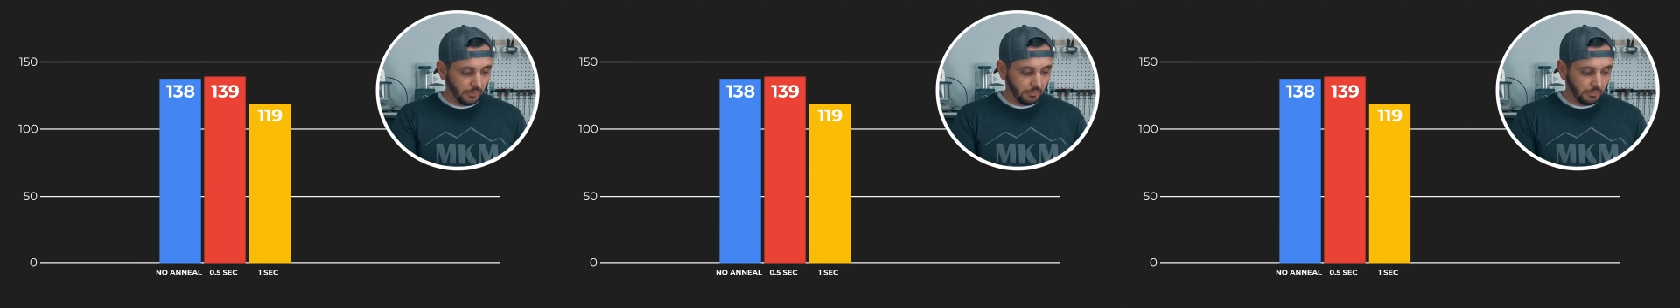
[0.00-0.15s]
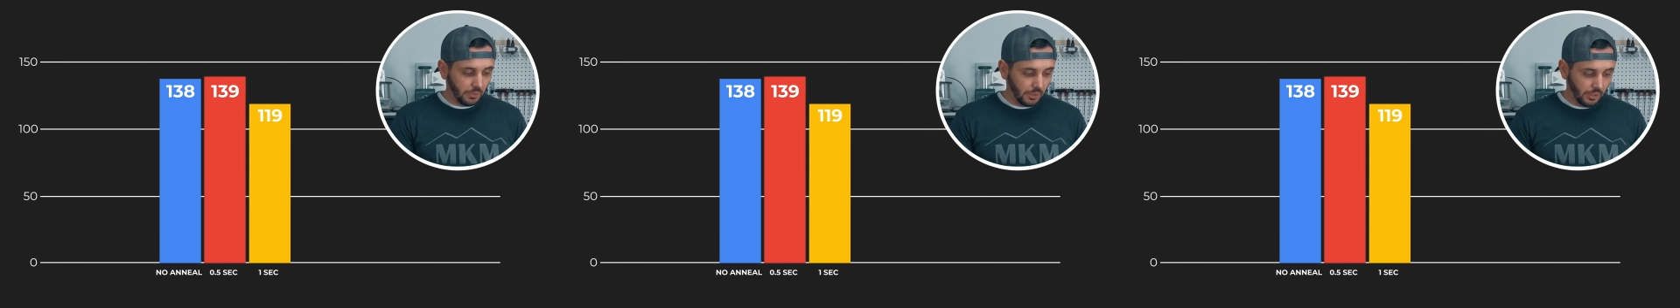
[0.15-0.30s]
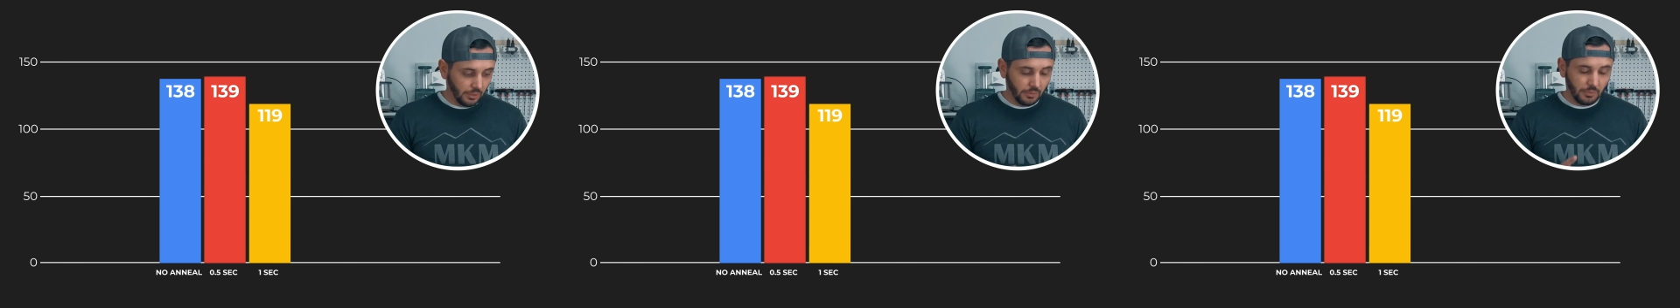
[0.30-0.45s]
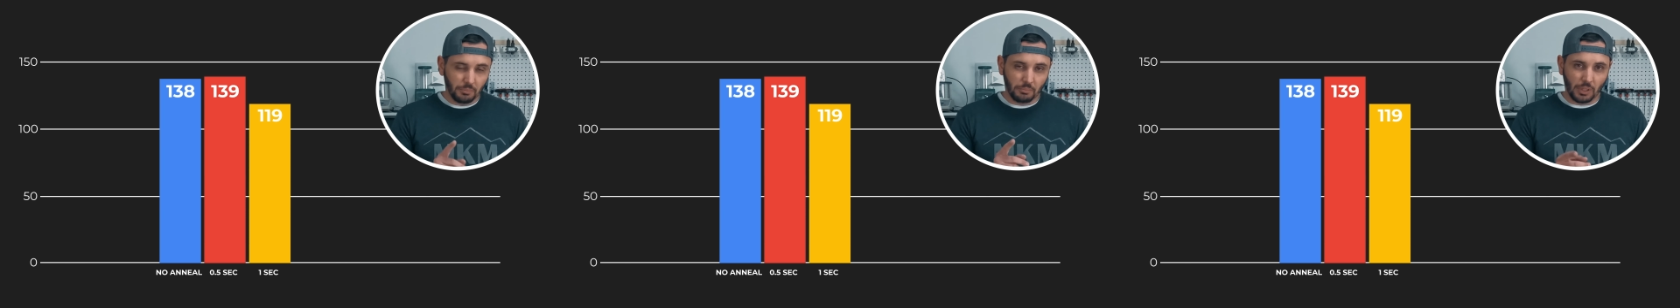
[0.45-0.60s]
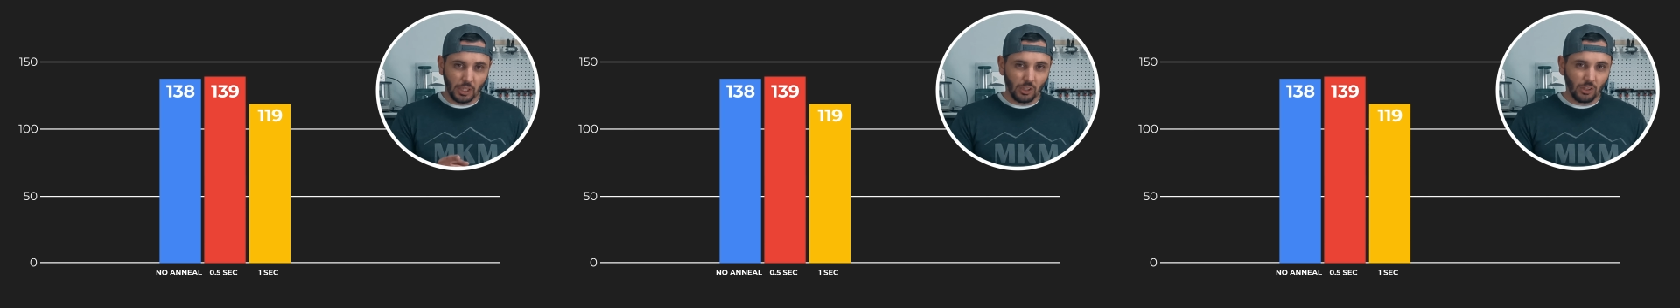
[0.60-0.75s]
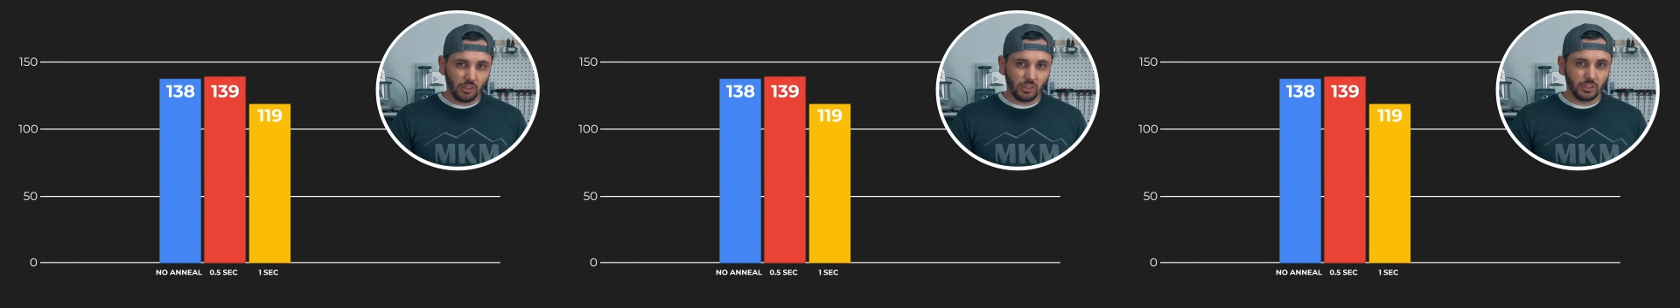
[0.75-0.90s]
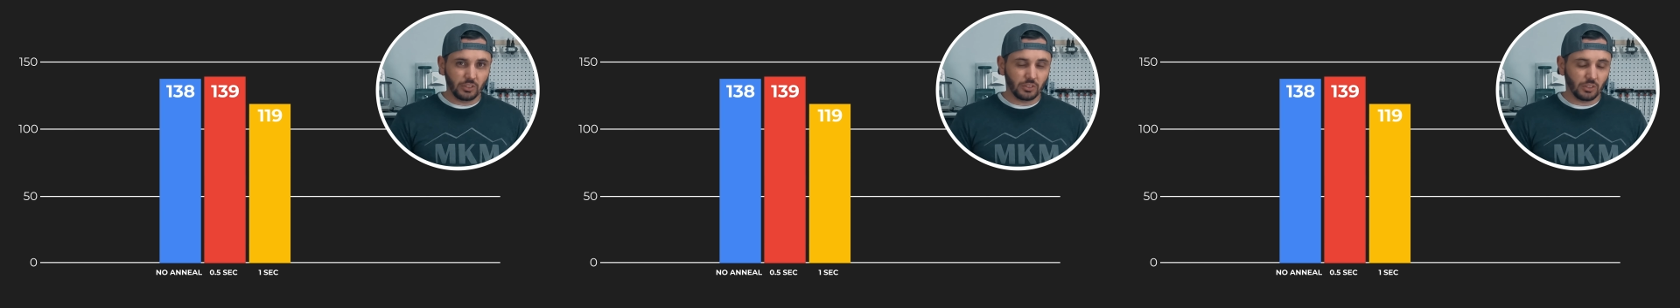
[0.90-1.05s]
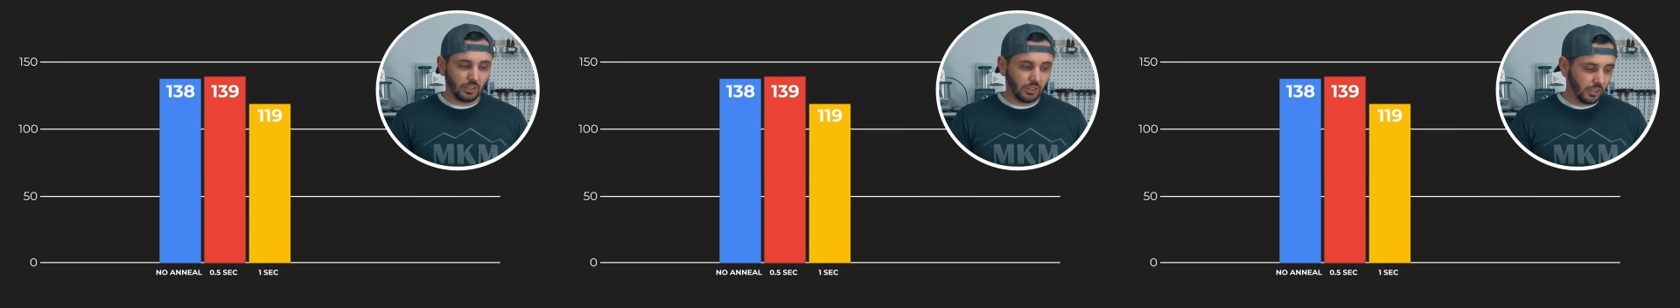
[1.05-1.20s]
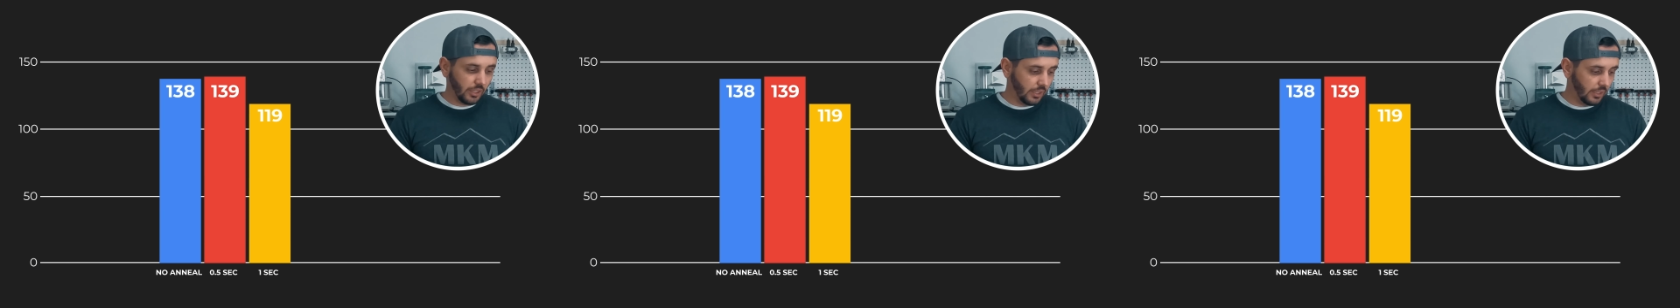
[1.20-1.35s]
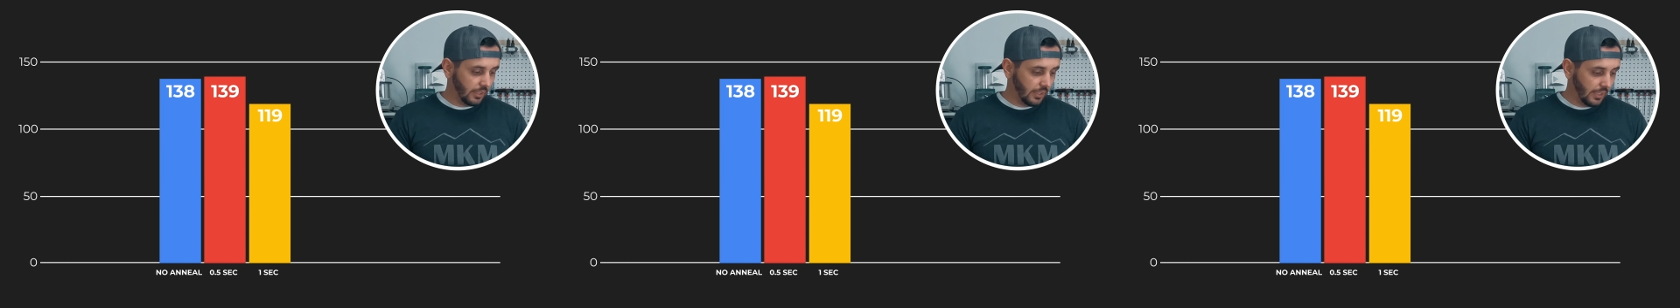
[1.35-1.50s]
But my hardness on
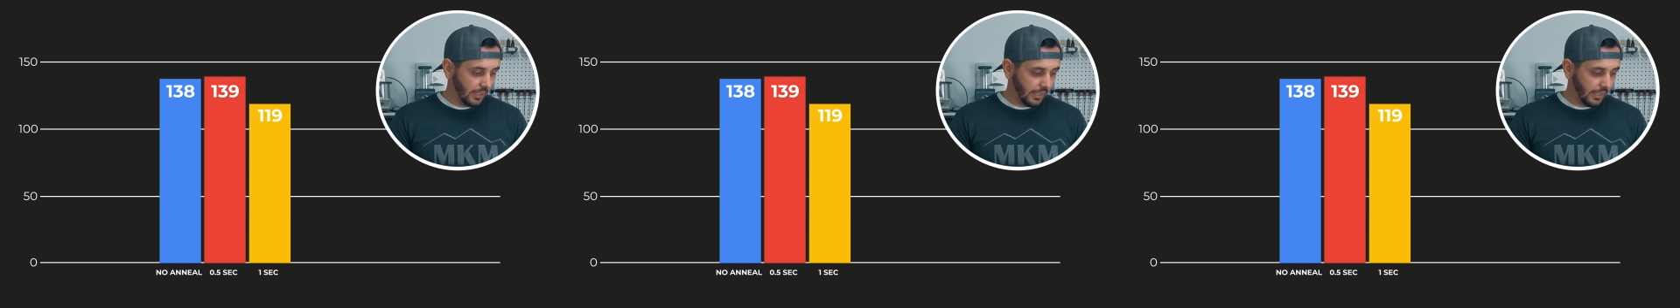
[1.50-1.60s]
it